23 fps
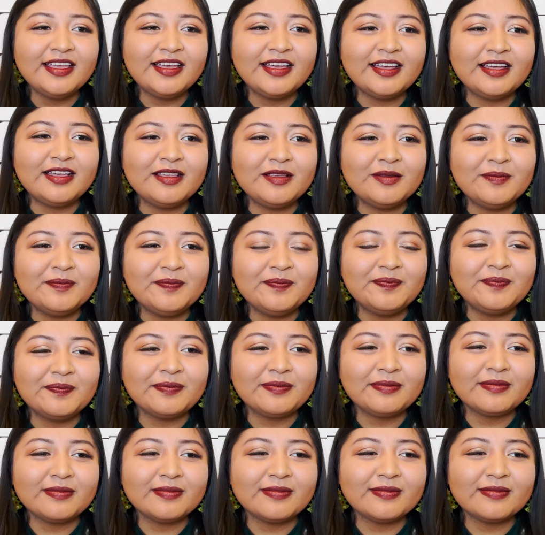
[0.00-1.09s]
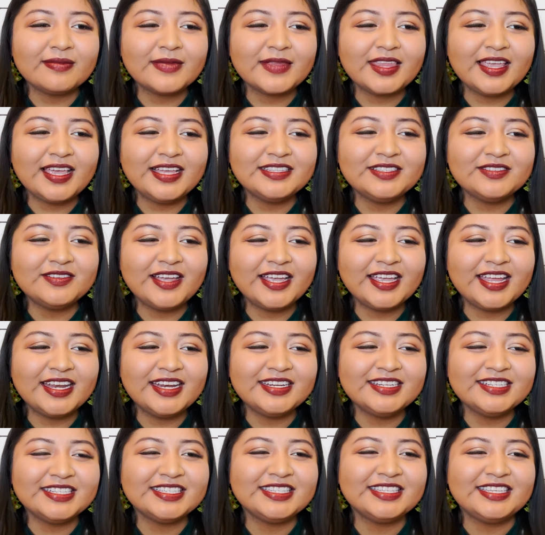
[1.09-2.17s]
Um, and so I kind
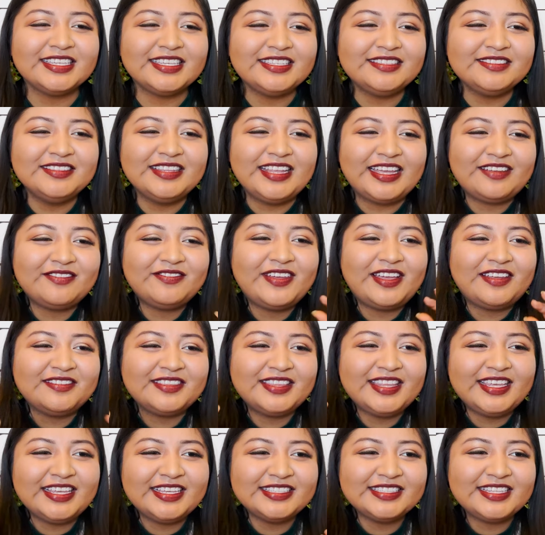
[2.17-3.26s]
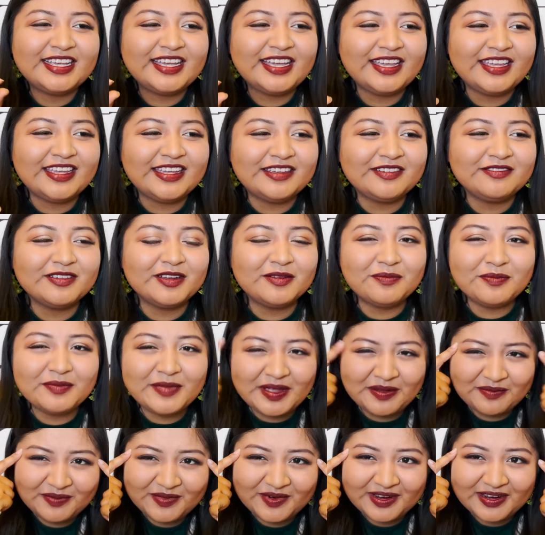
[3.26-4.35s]
of just like found things that I
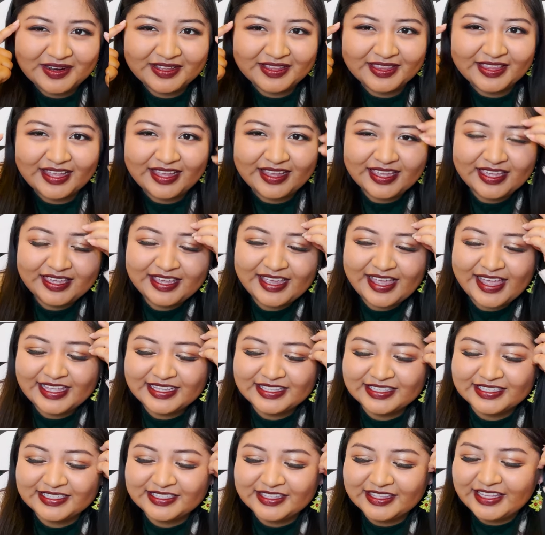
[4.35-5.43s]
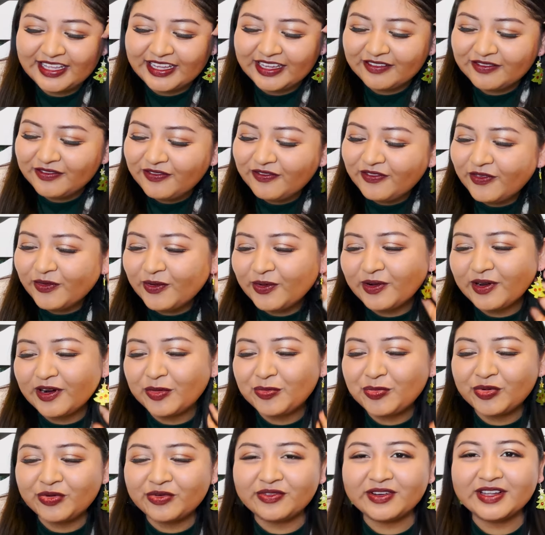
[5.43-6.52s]
remember that he asked like for
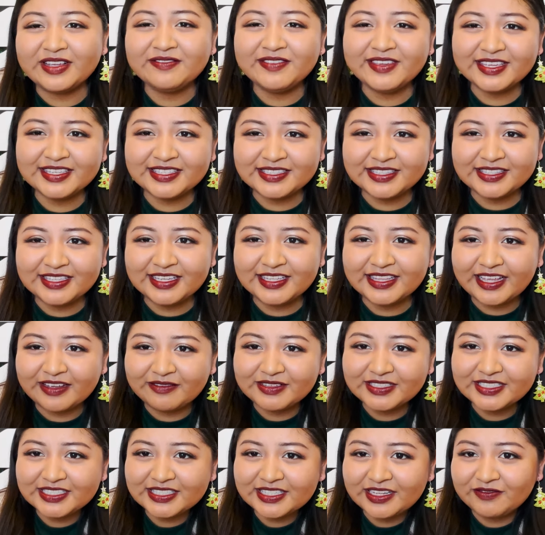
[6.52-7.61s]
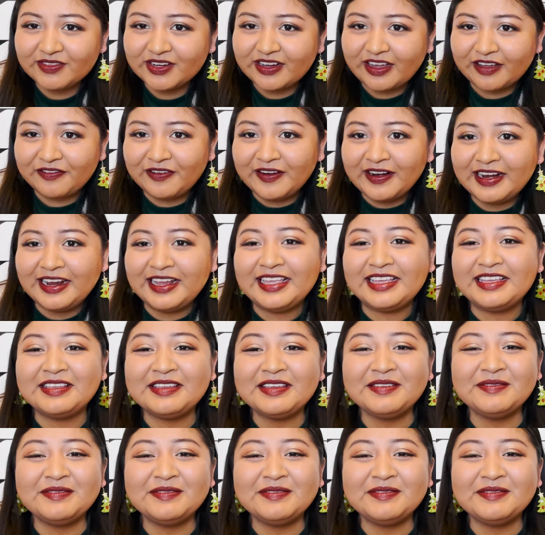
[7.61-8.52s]
previously that we just never got for him.